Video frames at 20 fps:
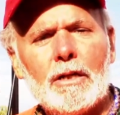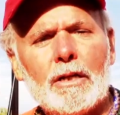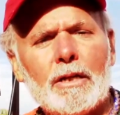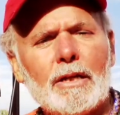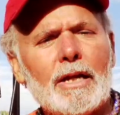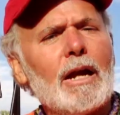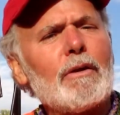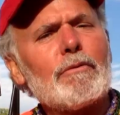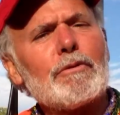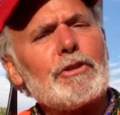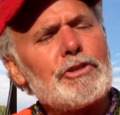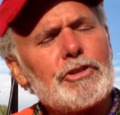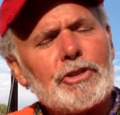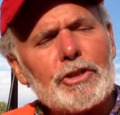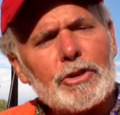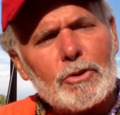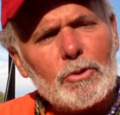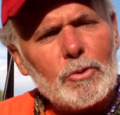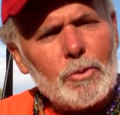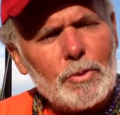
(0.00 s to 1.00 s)
Every
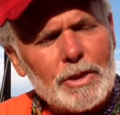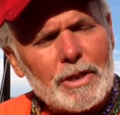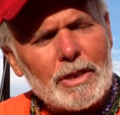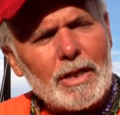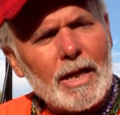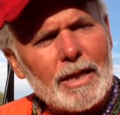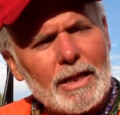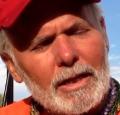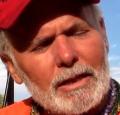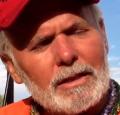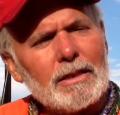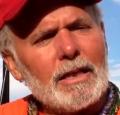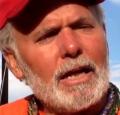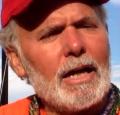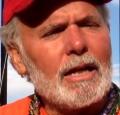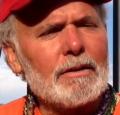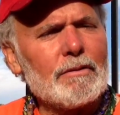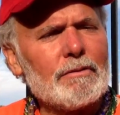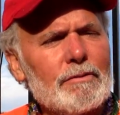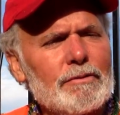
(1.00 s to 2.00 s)
single week I get a
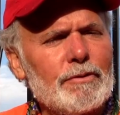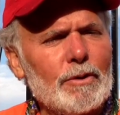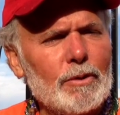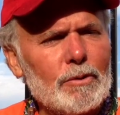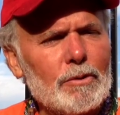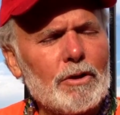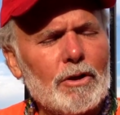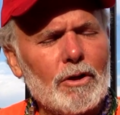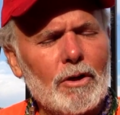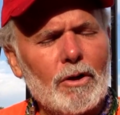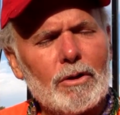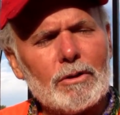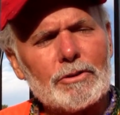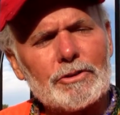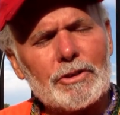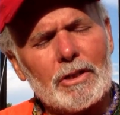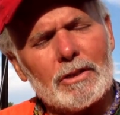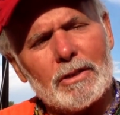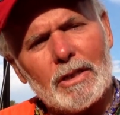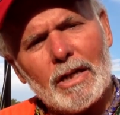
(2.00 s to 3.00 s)
lot of phone calls
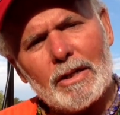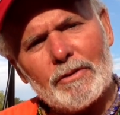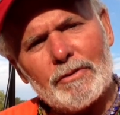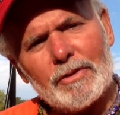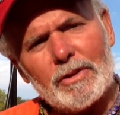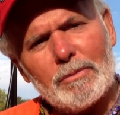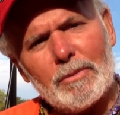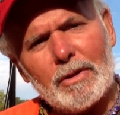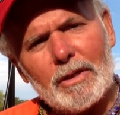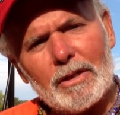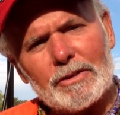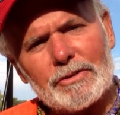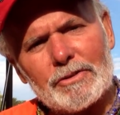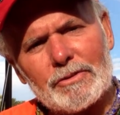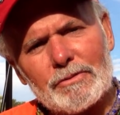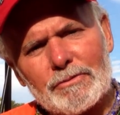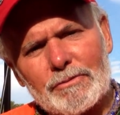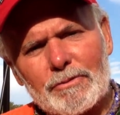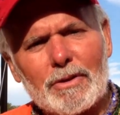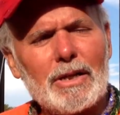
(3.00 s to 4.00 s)
and a lot of emails.
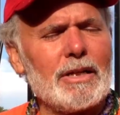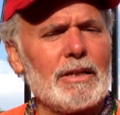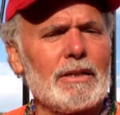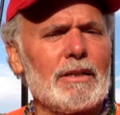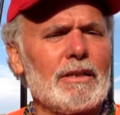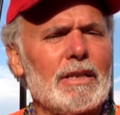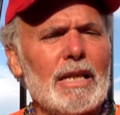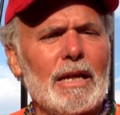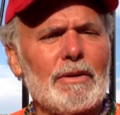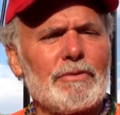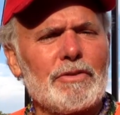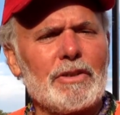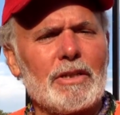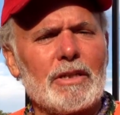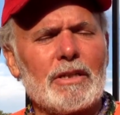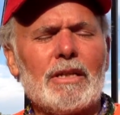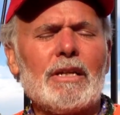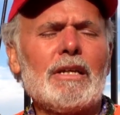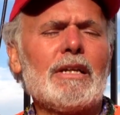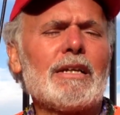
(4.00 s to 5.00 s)
Fred, Lefty,
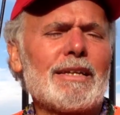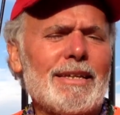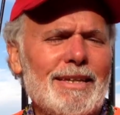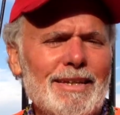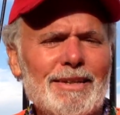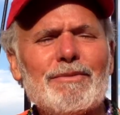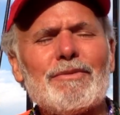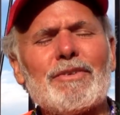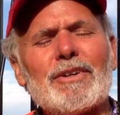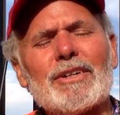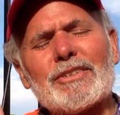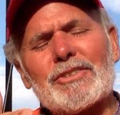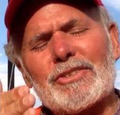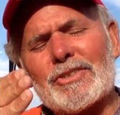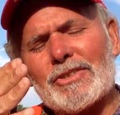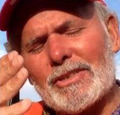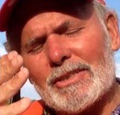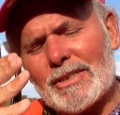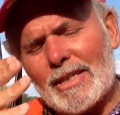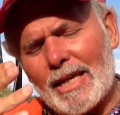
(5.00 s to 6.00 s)
give us
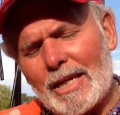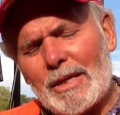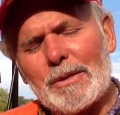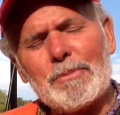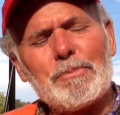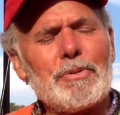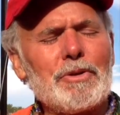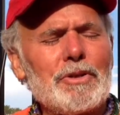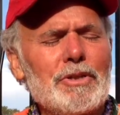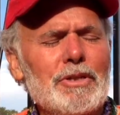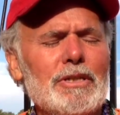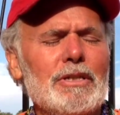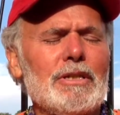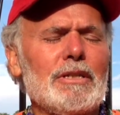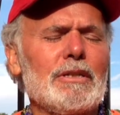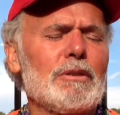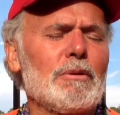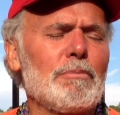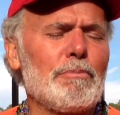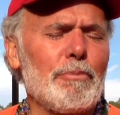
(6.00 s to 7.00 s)
the AP
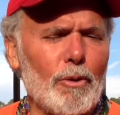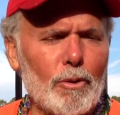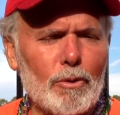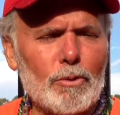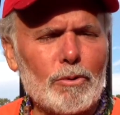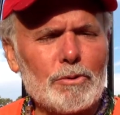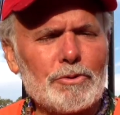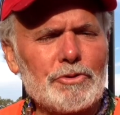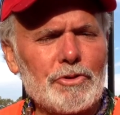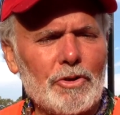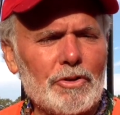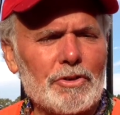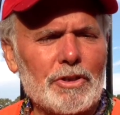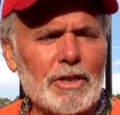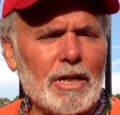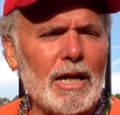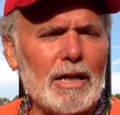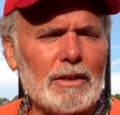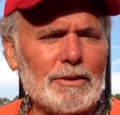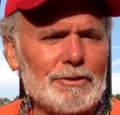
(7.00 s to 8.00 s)
and the polls on
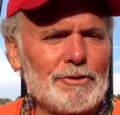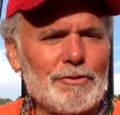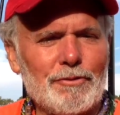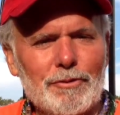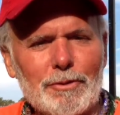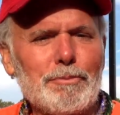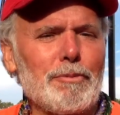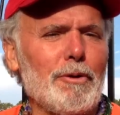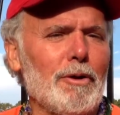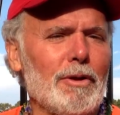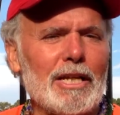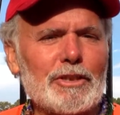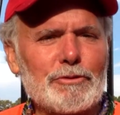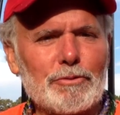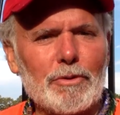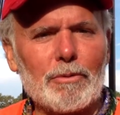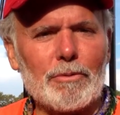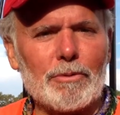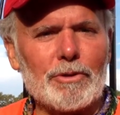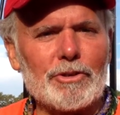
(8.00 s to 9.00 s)
college football. That's
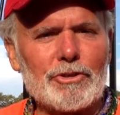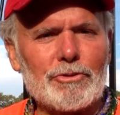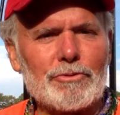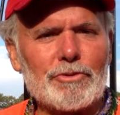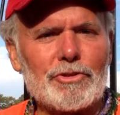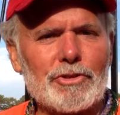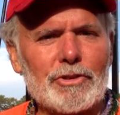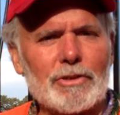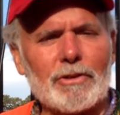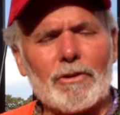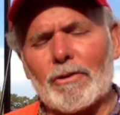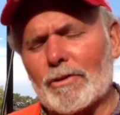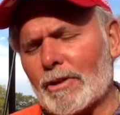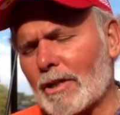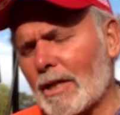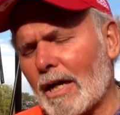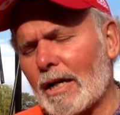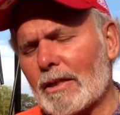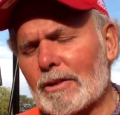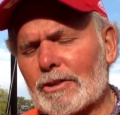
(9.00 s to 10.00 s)
what we're interested in
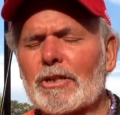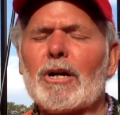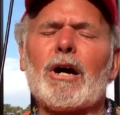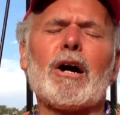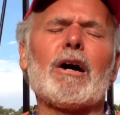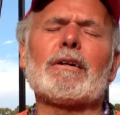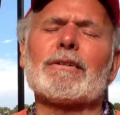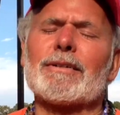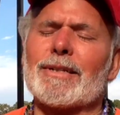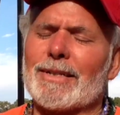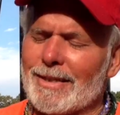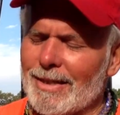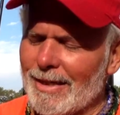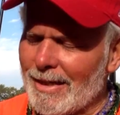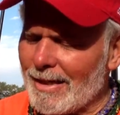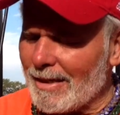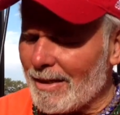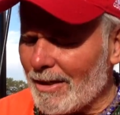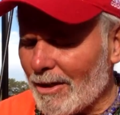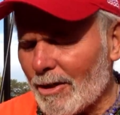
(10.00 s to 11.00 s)
college.
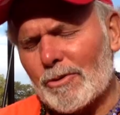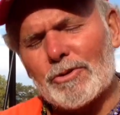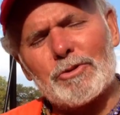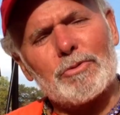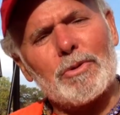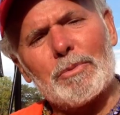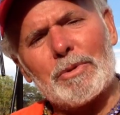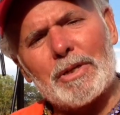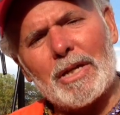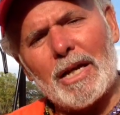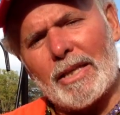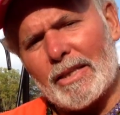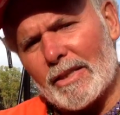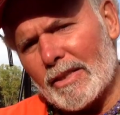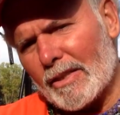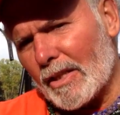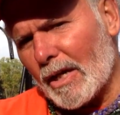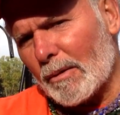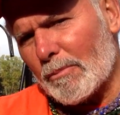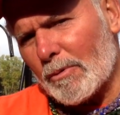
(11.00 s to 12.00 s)
Okay, here's what we got.
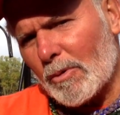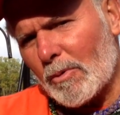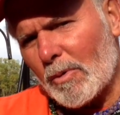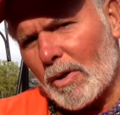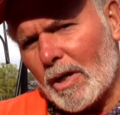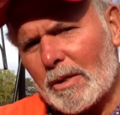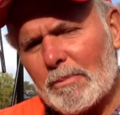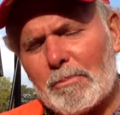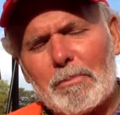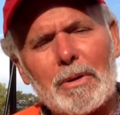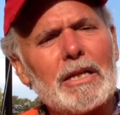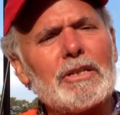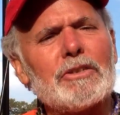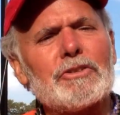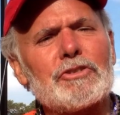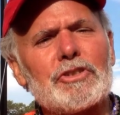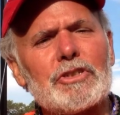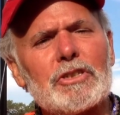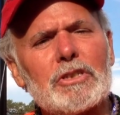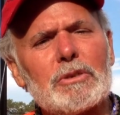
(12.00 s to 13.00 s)
#1
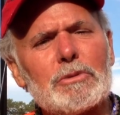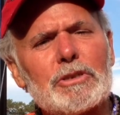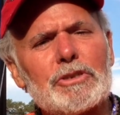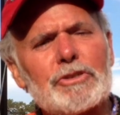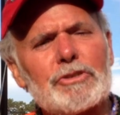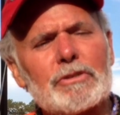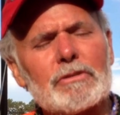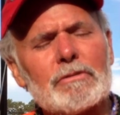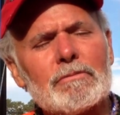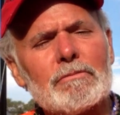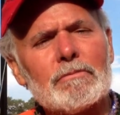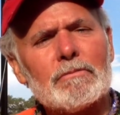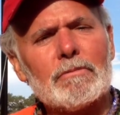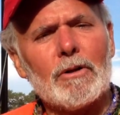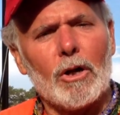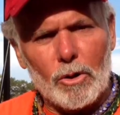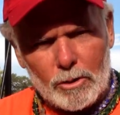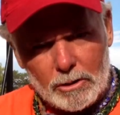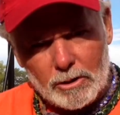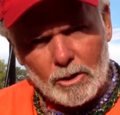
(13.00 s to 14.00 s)
men's team is
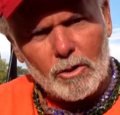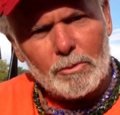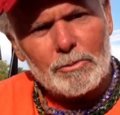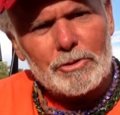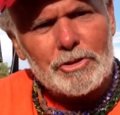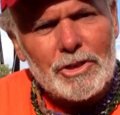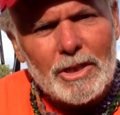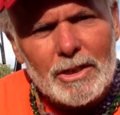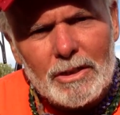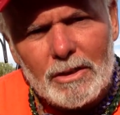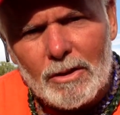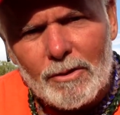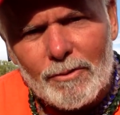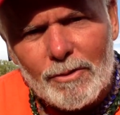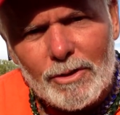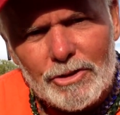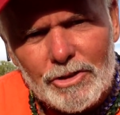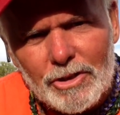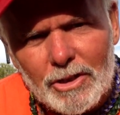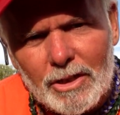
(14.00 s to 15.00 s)
Oklahoma State
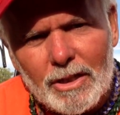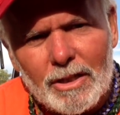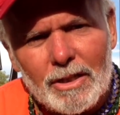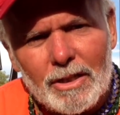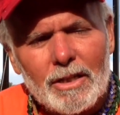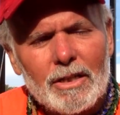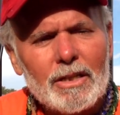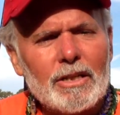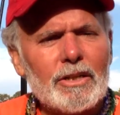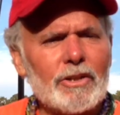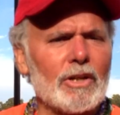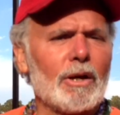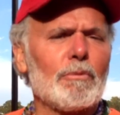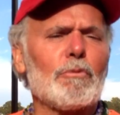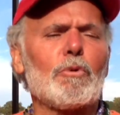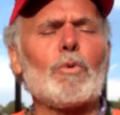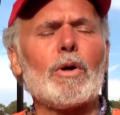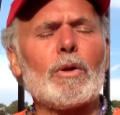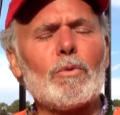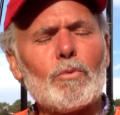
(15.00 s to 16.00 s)
University.
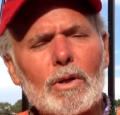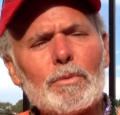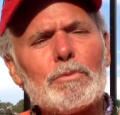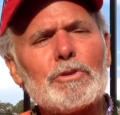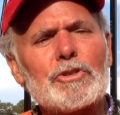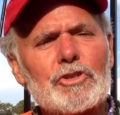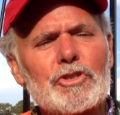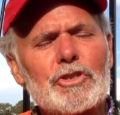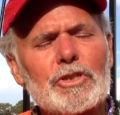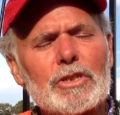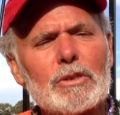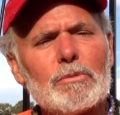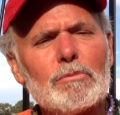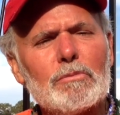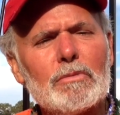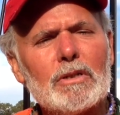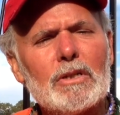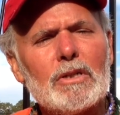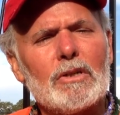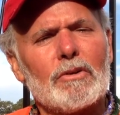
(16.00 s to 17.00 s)
#1 women's team,
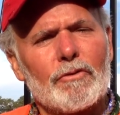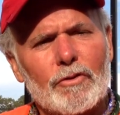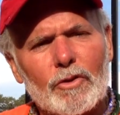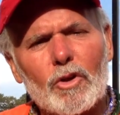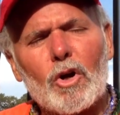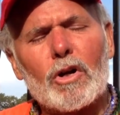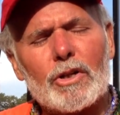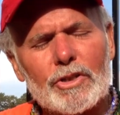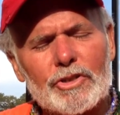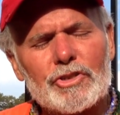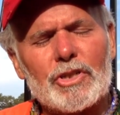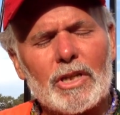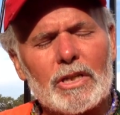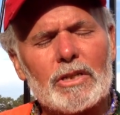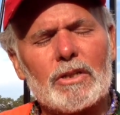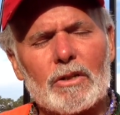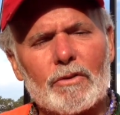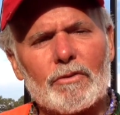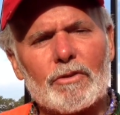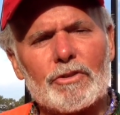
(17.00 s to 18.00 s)
Florida State
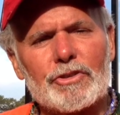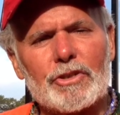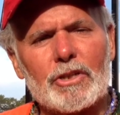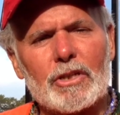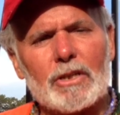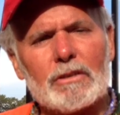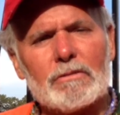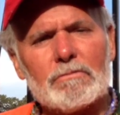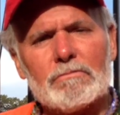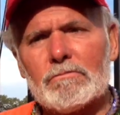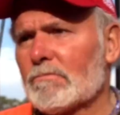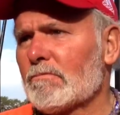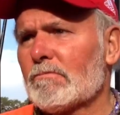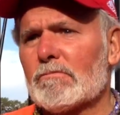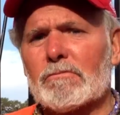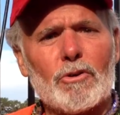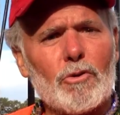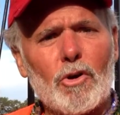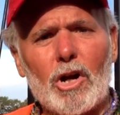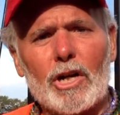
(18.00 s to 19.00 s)
University.
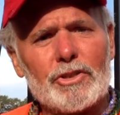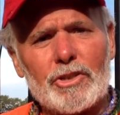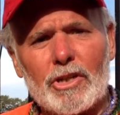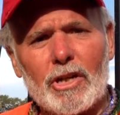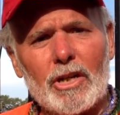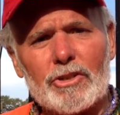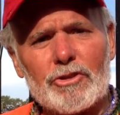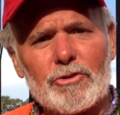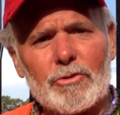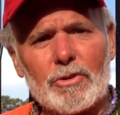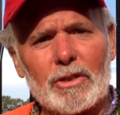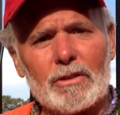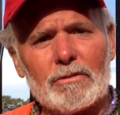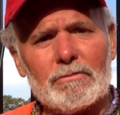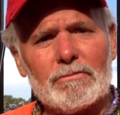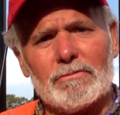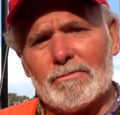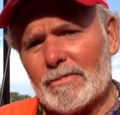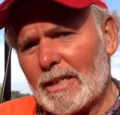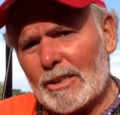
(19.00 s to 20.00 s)
Cross country.
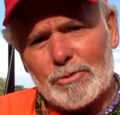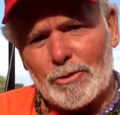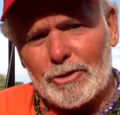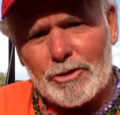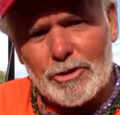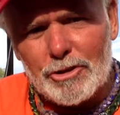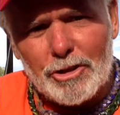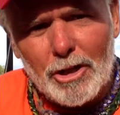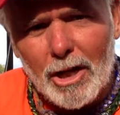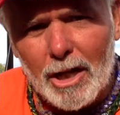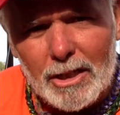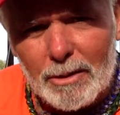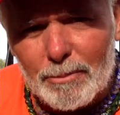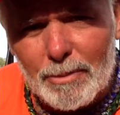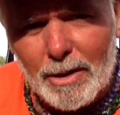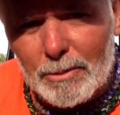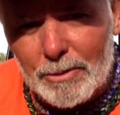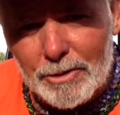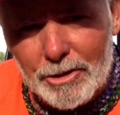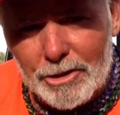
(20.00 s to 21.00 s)
That's what you're talking
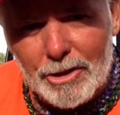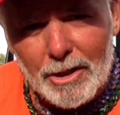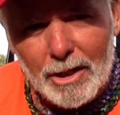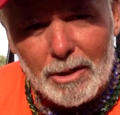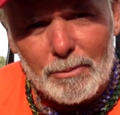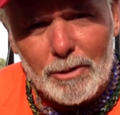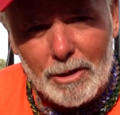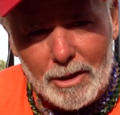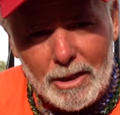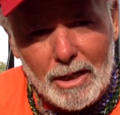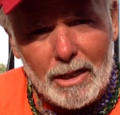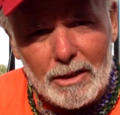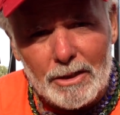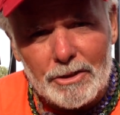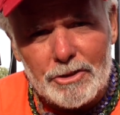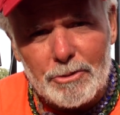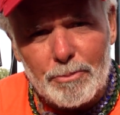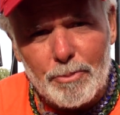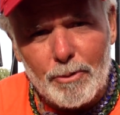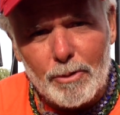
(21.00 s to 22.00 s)
about when you're talking about college
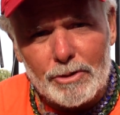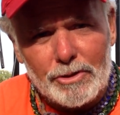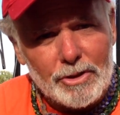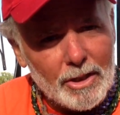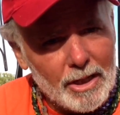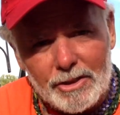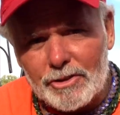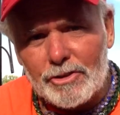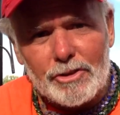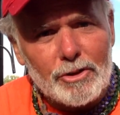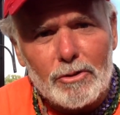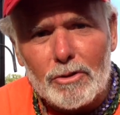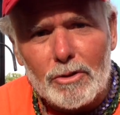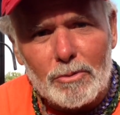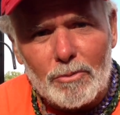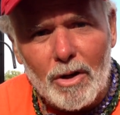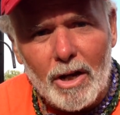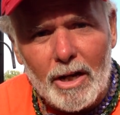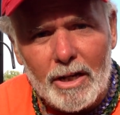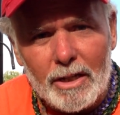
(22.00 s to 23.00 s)
sports, I assume,
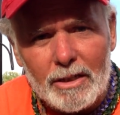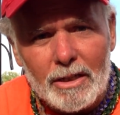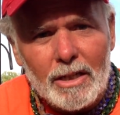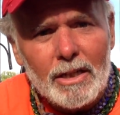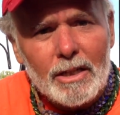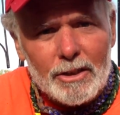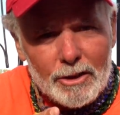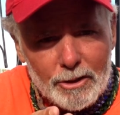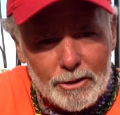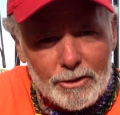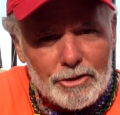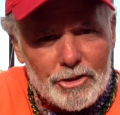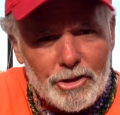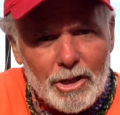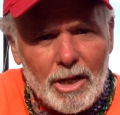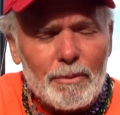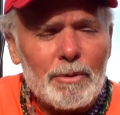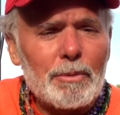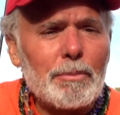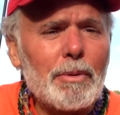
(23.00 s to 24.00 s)
right? Good
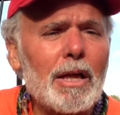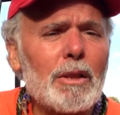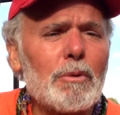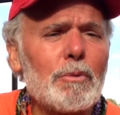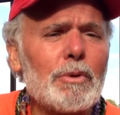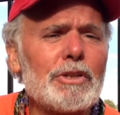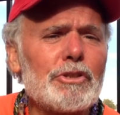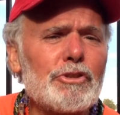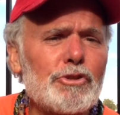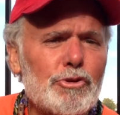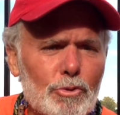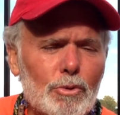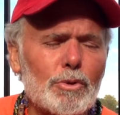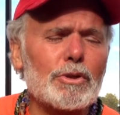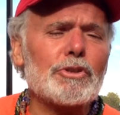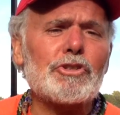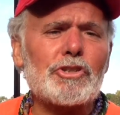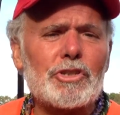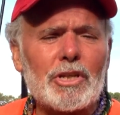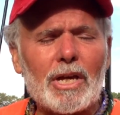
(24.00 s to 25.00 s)
job. And by the way,
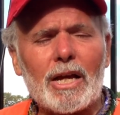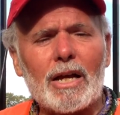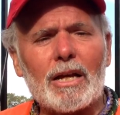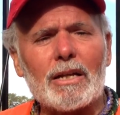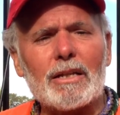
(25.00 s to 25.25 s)
Georgetown